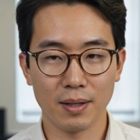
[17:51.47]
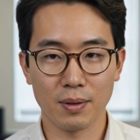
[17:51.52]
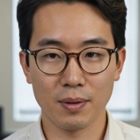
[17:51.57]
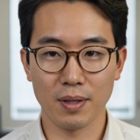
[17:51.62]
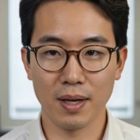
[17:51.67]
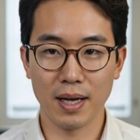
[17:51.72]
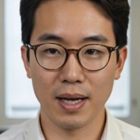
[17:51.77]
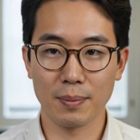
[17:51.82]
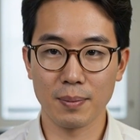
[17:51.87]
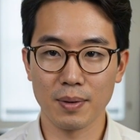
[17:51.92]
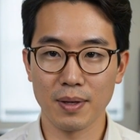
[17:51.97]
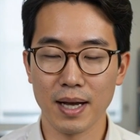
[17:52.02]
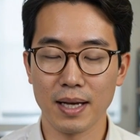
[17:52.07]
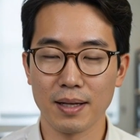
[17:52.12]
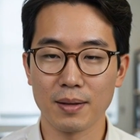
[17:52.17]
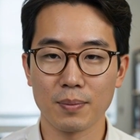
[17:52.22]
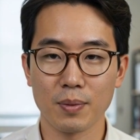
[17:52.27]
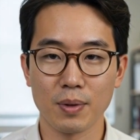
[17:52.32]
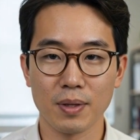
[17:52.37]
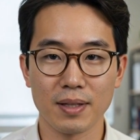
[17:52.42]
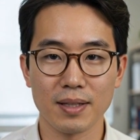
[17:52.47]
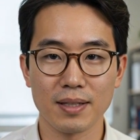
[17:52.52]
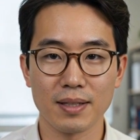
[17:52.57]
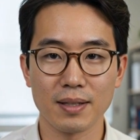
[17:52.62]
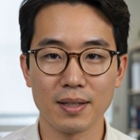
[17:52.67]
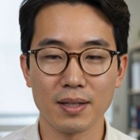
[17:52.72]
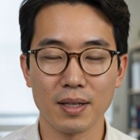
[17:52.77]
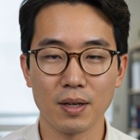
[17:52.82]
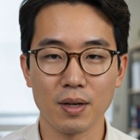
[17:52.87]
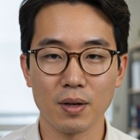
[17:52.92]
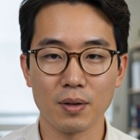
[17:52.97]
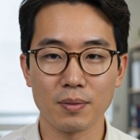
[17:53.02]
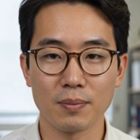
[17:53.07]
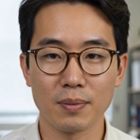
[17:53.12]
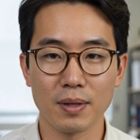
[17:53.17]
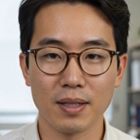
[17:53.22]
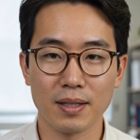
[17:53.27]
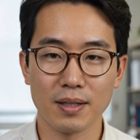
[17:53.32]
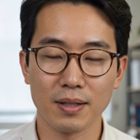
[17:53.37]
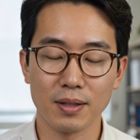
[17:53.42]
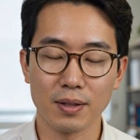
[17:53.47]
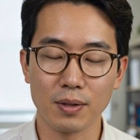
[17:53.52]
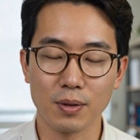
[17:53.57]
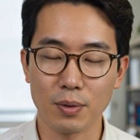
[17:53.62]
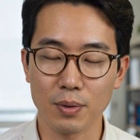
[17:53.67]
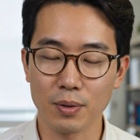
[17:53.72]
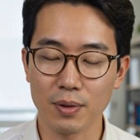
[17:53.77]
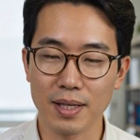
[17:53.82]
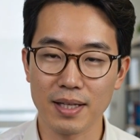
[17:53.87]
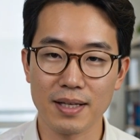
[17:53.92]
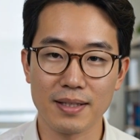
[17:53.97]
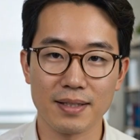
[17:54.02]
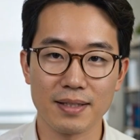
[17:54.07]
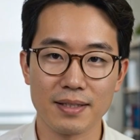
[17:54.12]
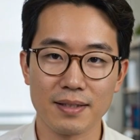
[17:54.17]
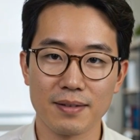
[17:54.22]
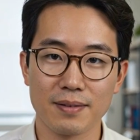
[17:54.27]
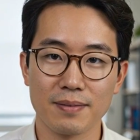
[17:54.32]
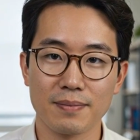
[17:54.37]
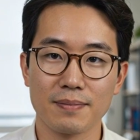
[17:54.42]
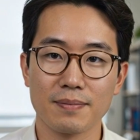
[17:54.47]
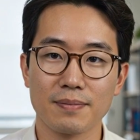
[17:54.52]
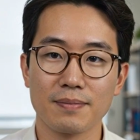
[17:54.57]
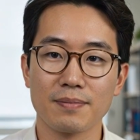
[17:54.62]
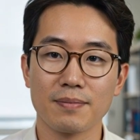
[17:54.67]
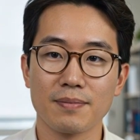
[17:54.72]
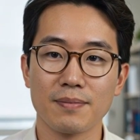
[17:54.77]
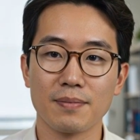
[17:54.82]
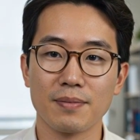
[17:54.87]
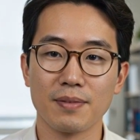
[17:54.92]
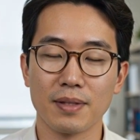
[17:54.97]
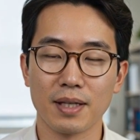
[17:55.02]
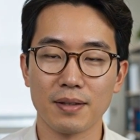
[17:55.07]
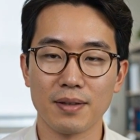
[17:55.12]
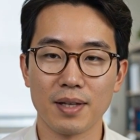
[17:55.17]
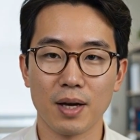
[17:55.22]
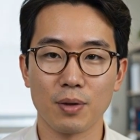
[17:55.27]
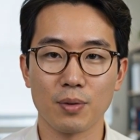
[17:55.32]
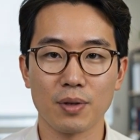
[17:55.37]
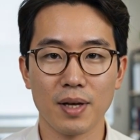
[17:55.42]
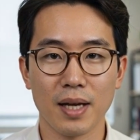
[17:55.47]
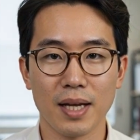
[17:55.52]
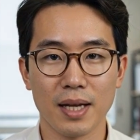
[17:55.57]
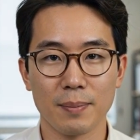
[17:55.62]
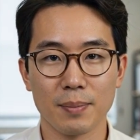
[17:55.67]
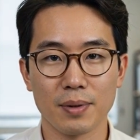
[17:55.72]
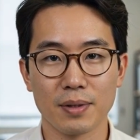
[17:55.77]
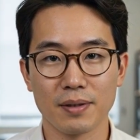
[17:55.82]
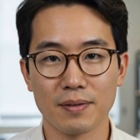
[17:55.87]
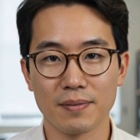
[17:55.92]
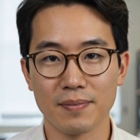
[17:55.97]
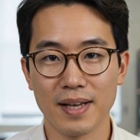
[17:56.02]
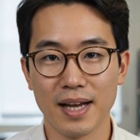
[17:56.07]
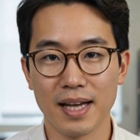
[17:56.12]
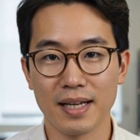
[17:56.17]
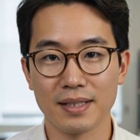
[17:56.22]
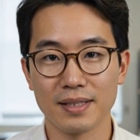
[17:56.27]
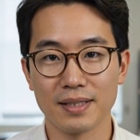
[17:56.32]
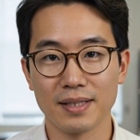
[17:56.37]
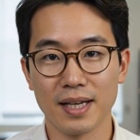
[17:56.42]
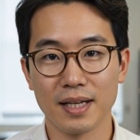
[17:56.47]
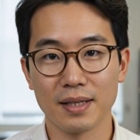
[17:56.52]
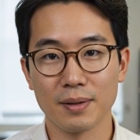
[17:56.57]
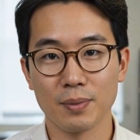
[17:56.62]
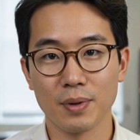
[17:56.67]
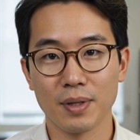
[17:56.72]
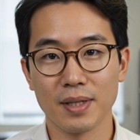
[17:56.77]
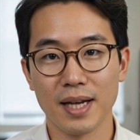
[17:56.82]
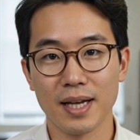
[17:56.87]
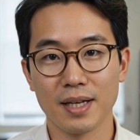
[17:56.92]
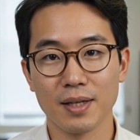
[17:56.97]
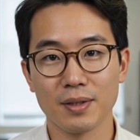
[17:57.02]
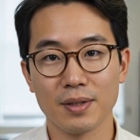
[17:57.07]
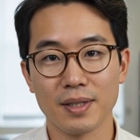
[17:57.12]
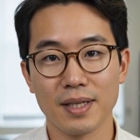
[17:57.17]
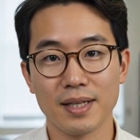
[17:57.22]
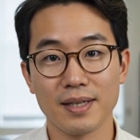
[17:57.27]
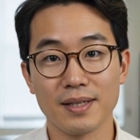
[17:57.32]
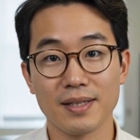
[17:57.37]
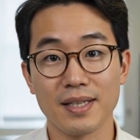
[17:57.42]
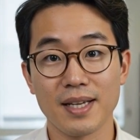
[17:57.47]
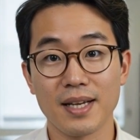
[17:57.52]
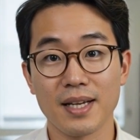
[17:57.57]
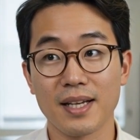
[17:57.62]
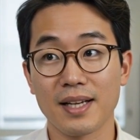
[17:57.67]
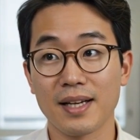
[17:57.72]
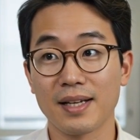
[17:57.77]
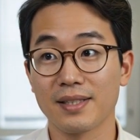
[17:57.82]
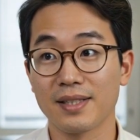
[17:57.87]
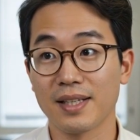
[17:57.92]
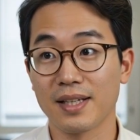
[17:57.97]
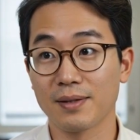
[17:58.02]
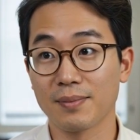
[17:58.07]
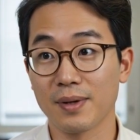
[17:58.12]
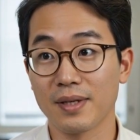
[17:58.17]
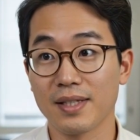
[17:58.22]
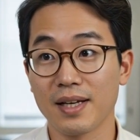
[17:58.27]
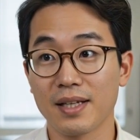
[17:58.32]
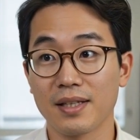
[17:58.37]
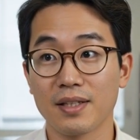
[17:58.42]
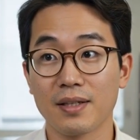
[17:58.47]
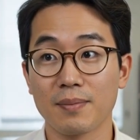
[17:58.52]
reliable exploit into their own malicious toolkits. Given how reliable and fast the exploit actually is, the expectation